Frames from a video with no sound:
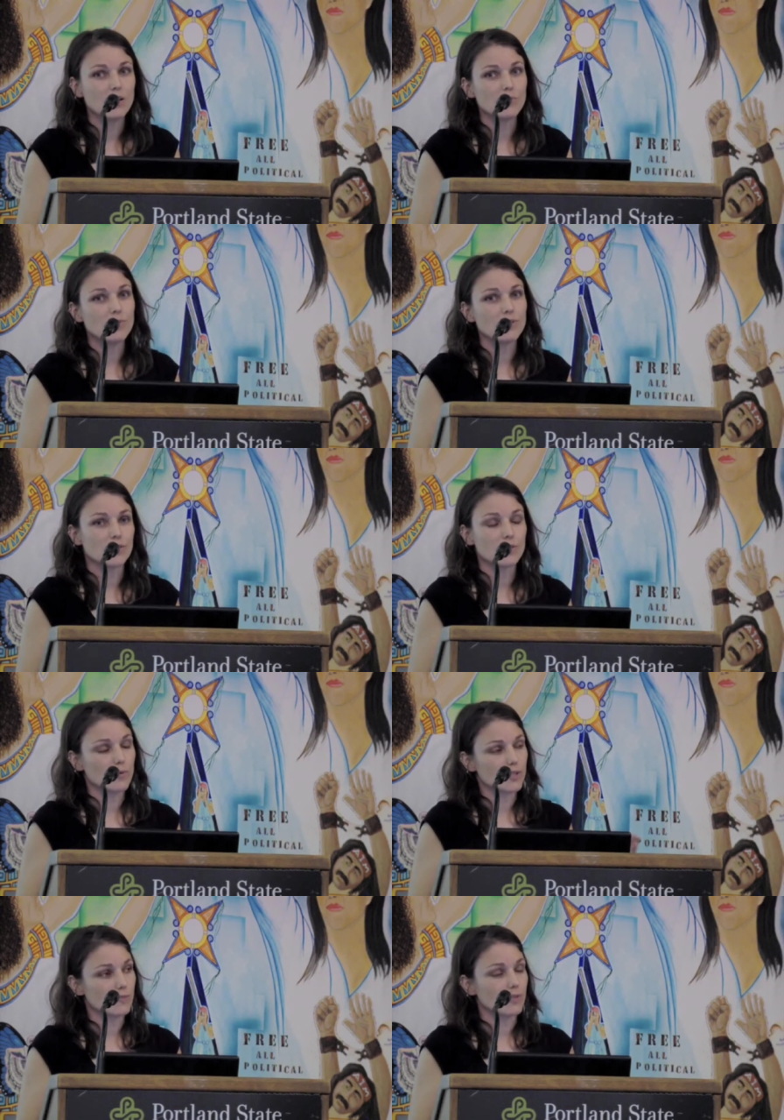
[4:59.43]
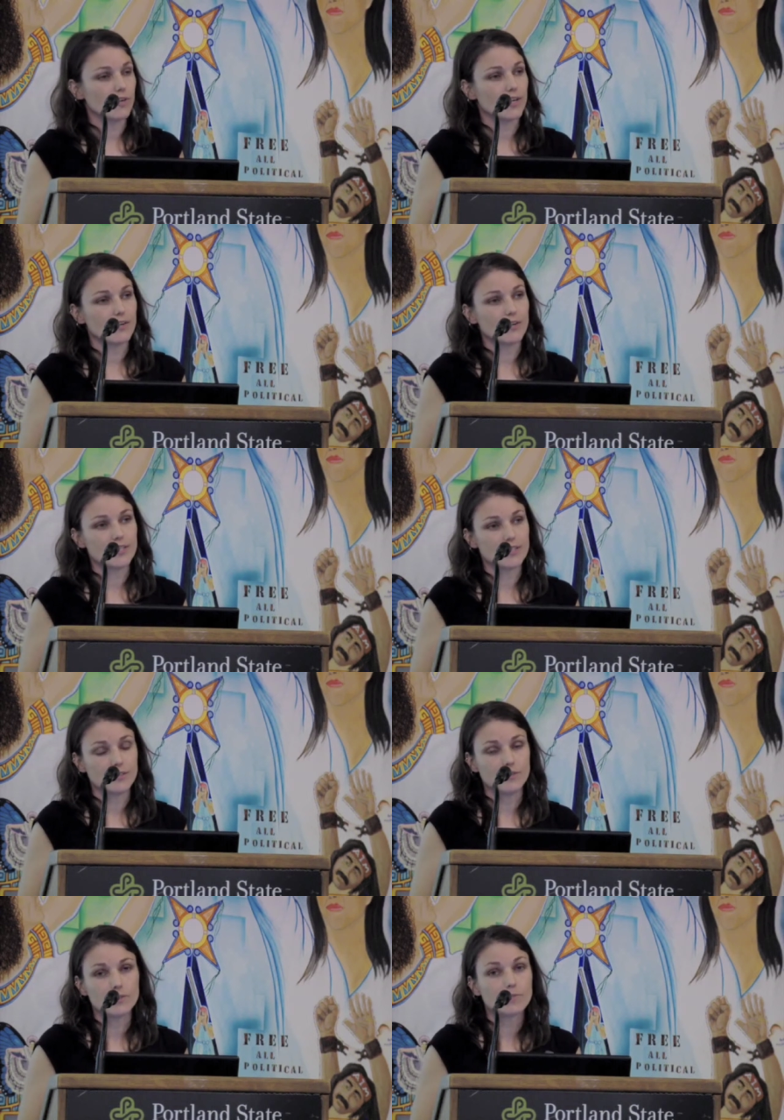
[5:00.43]
He was also a whistleblower at
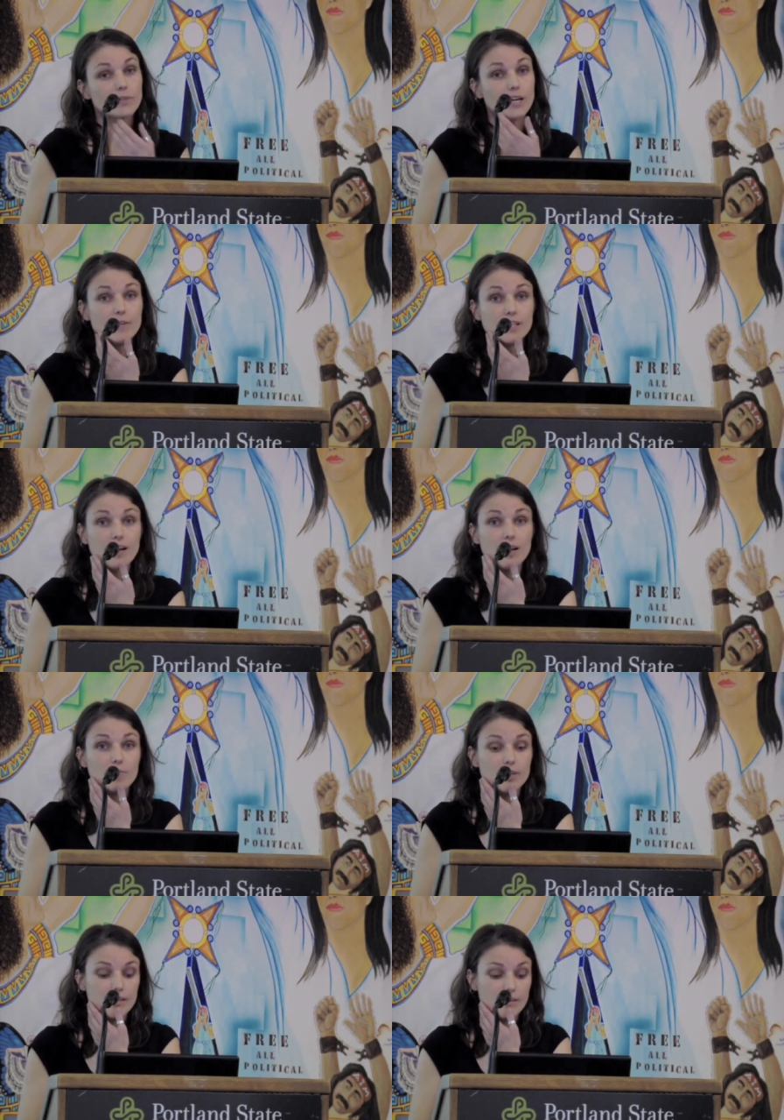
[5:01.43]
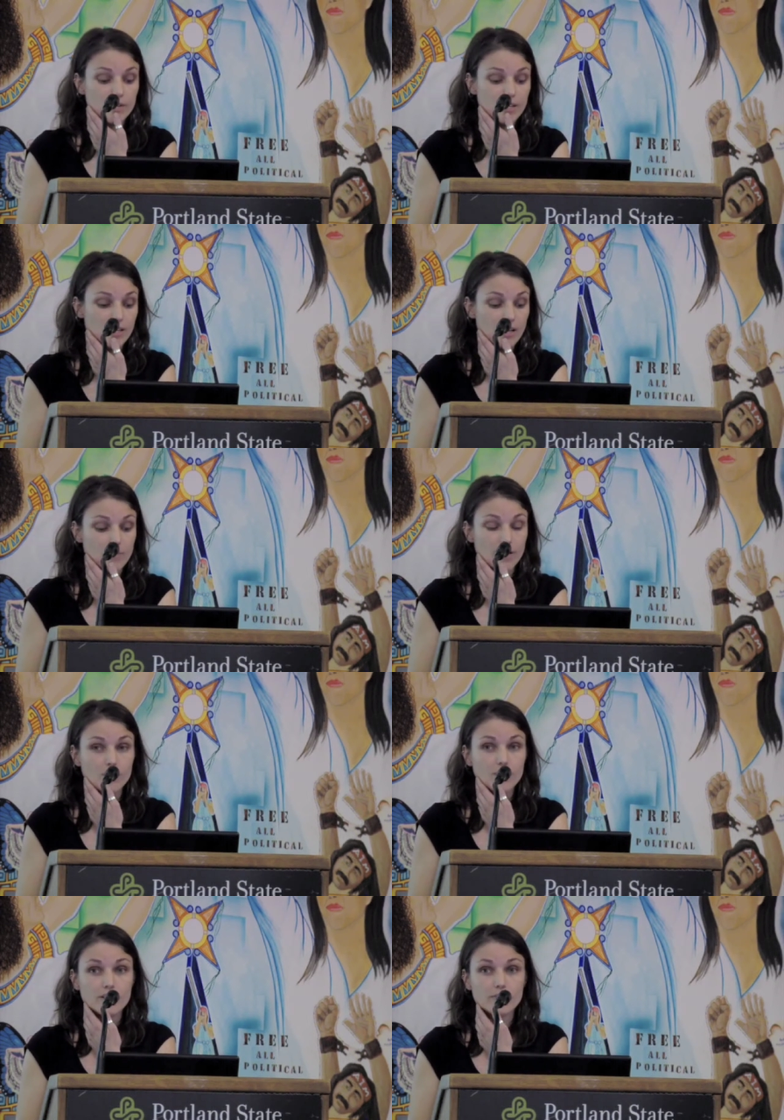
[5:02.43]
OHSU's primate lab, and when he came out
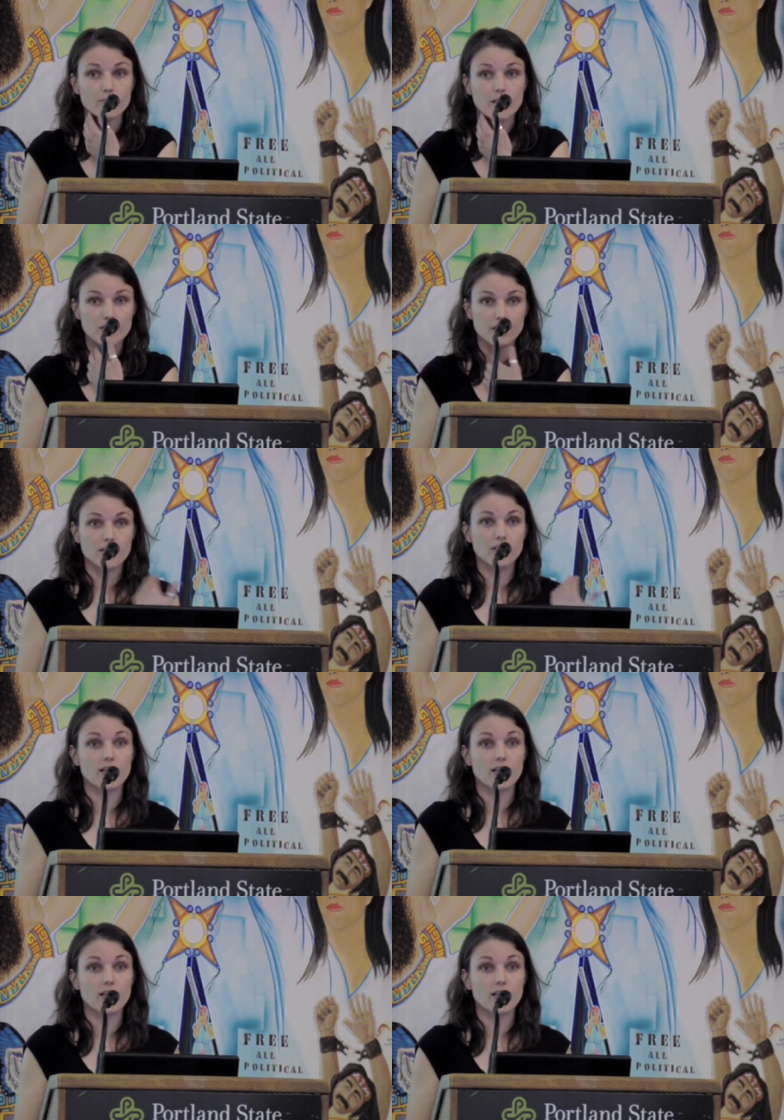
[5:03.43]
with information, he